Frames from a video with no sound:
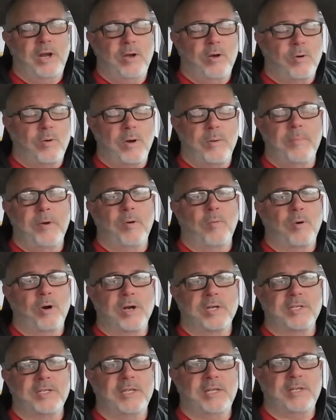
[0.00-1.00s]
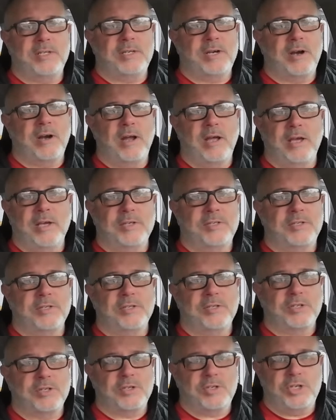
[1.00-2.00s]
equipment works in this area is
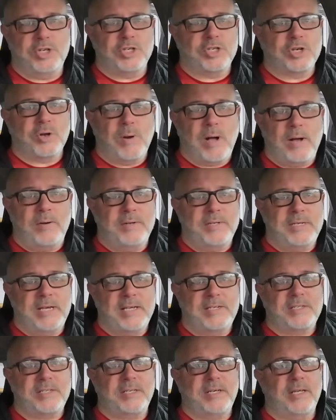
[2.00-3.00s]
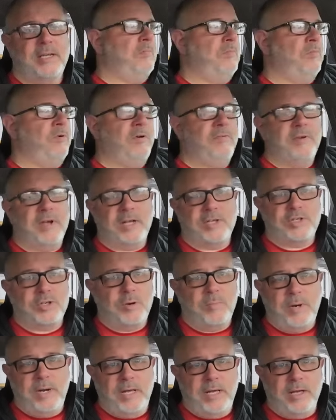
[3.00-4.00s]
to just go out and test it. We've got
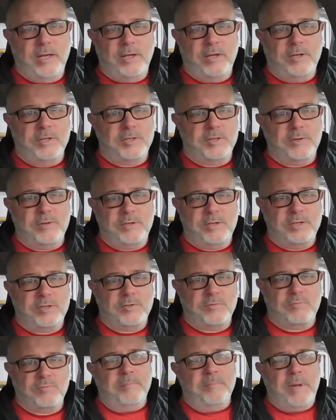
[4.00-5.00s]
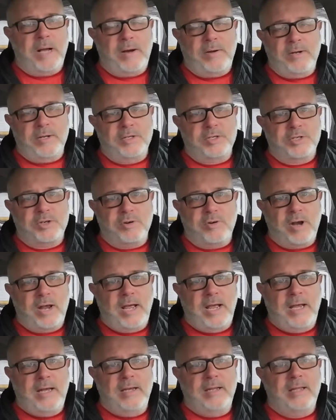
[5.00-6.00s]
so many hills and just mountainous
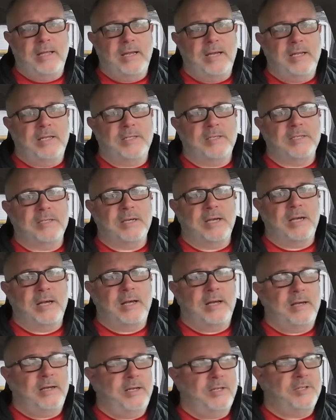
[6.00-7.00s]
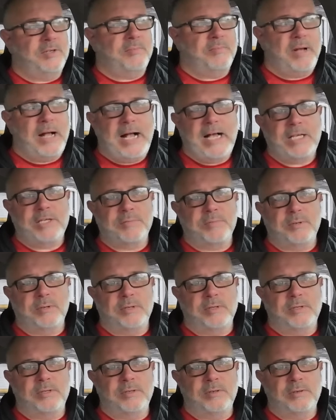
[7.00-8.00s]
terrain that it's
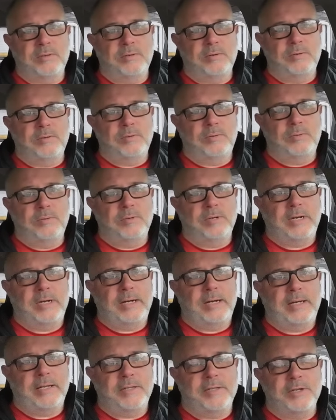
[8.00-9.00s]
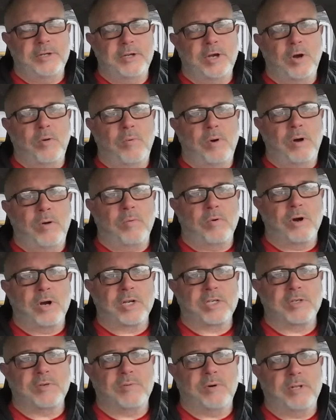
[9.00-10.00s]
impossible to know what
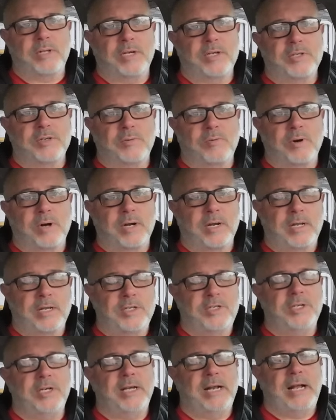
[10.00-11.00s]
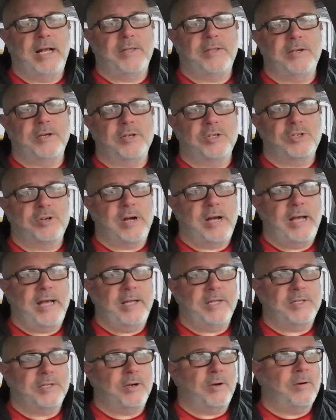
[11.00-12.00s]
works and what doesn't work unless you get out there and try
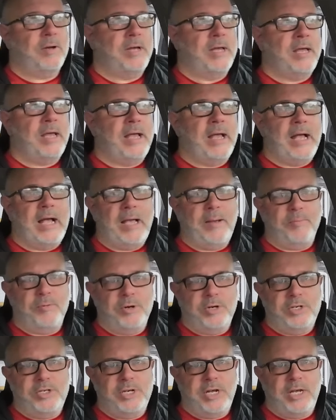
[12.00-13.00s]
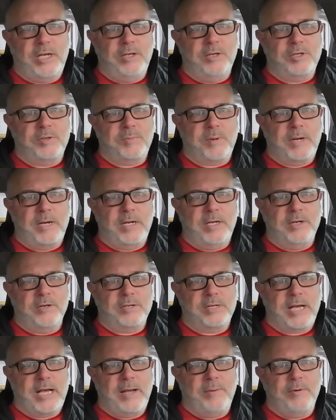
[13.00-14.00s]
it. So I appreciate you spending your
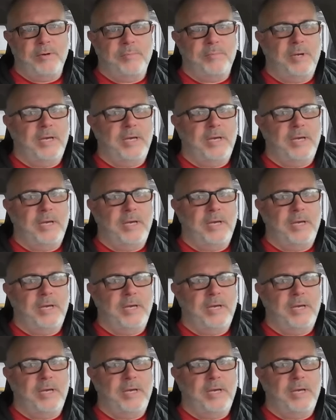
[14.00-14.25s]
time with